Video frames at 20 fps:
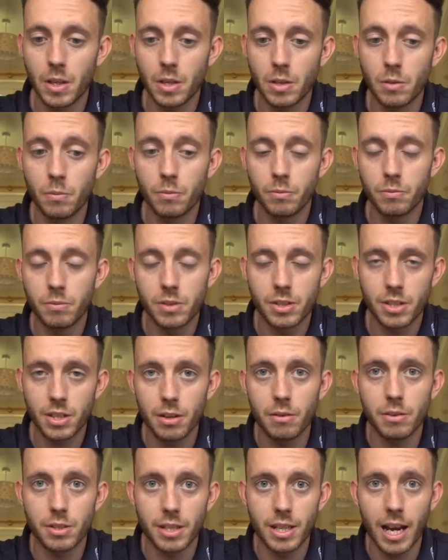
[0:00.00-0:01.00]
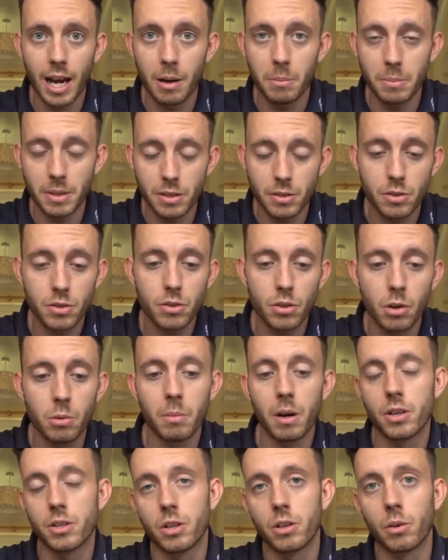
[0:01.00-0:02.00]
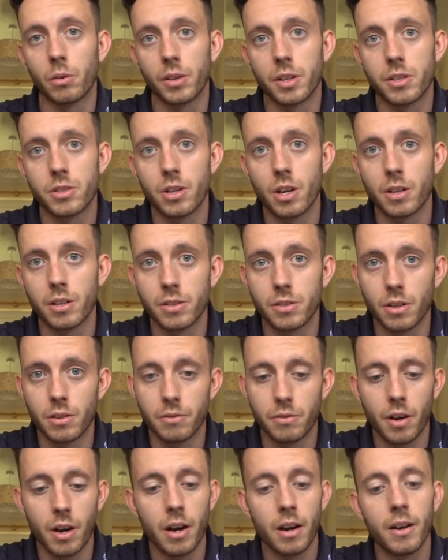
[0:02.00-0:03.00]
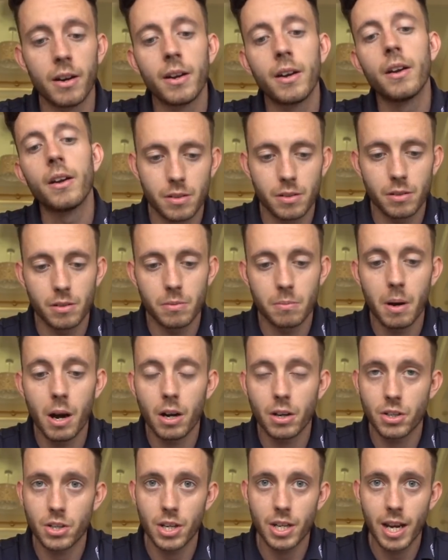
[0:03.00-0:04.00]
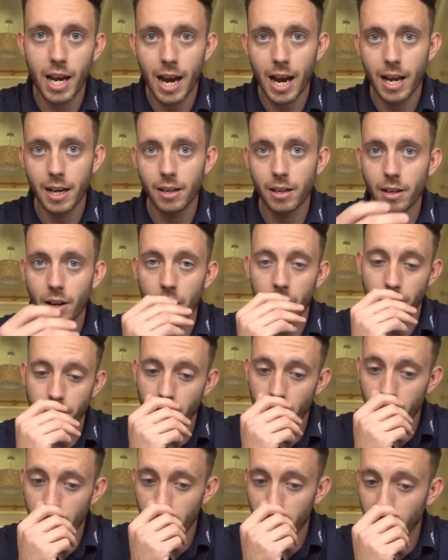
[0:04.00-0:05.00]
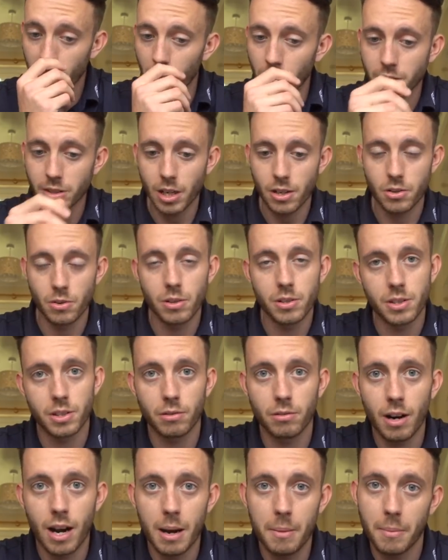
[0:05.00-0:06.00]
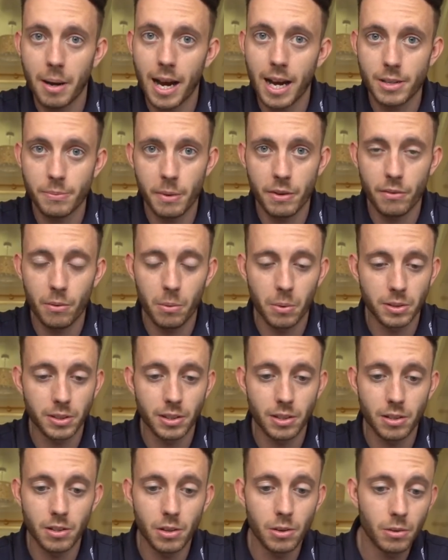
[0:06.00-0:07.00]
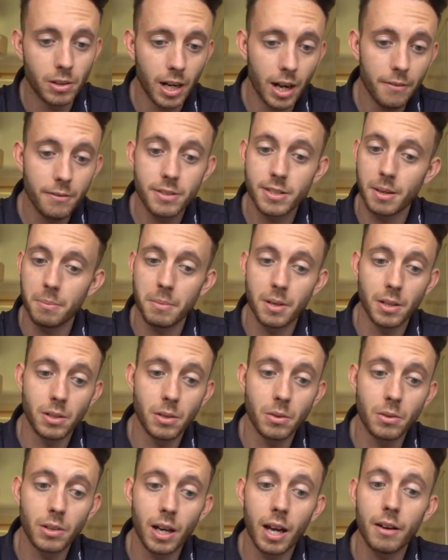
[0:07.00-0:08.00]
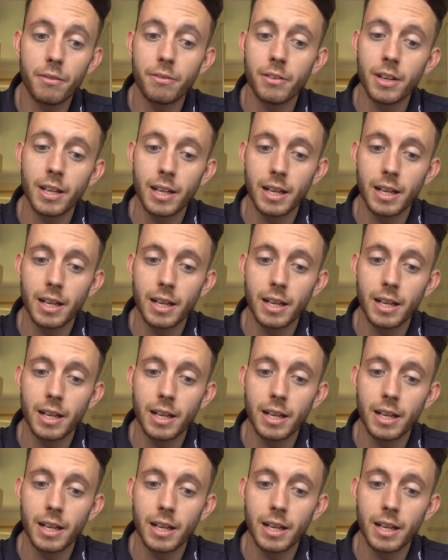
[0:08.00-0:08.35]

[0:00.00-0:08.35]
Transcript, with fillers: you've seriously helped me so much along this journey so far. Mark Sheehan, another viewer, got in touch on Instagram, asked me if I wanted a new glove, sent me a new glove